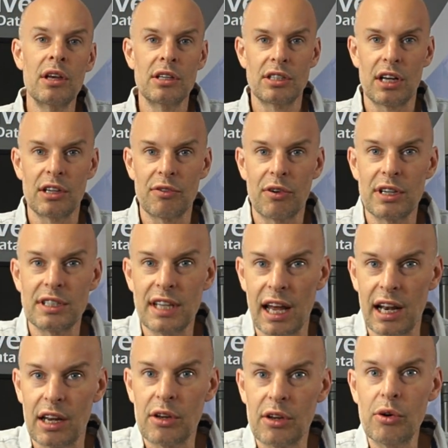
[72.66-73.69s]
Sounds very
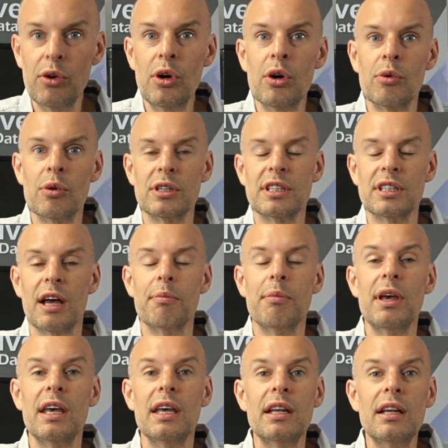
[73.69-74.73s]
technical. What does that
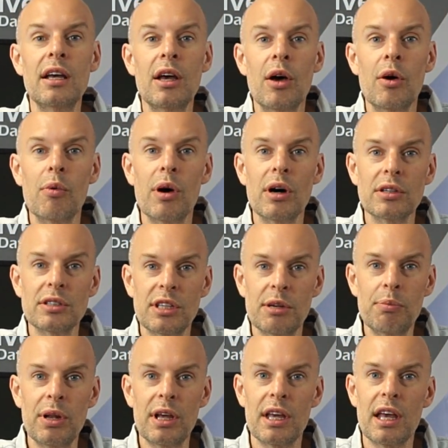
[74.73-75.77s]
mean? Well,
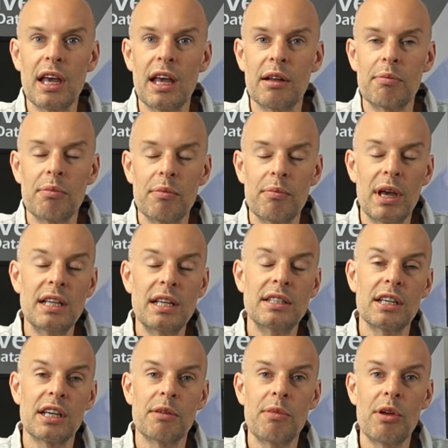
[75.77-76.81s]
simply it means
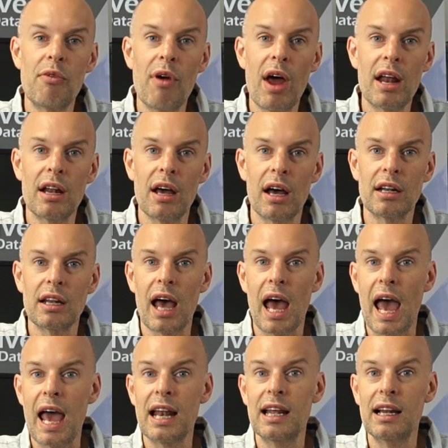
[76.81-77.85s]
it can be read under
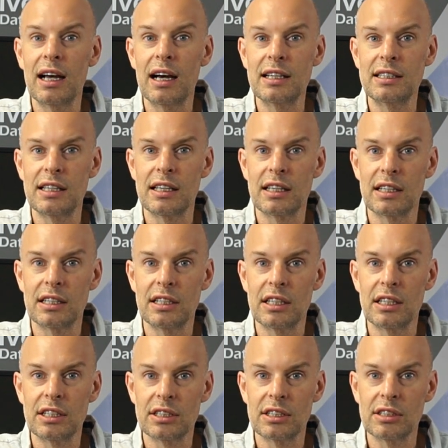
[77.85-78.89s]
any lighting
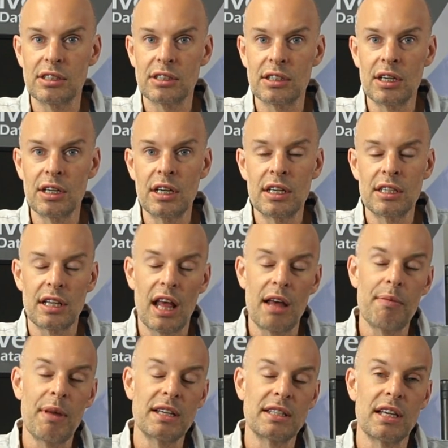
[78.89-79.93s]
conditions. So
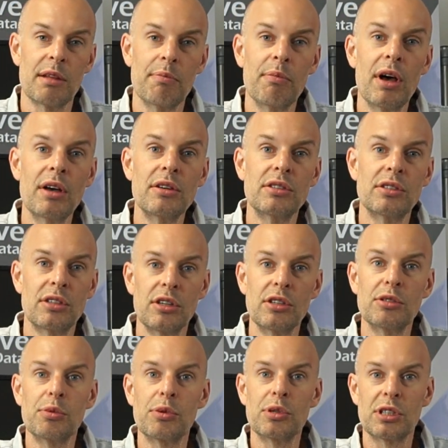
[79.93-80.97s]
that makes it the most
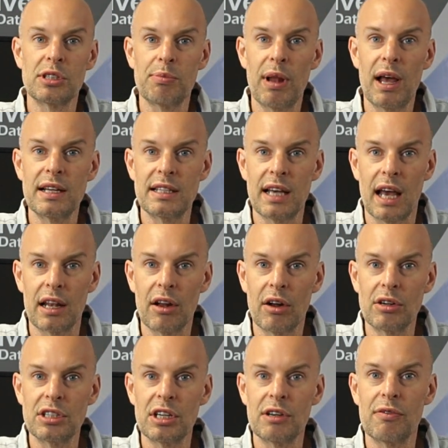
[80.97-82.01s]
suitable display
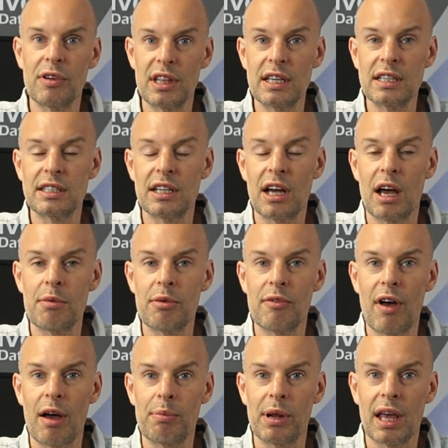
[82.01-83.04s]
technology for this type of
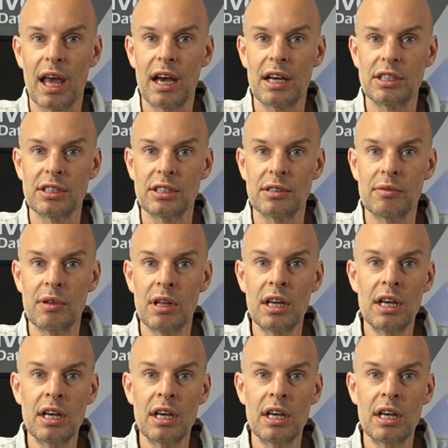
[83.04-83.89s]
application.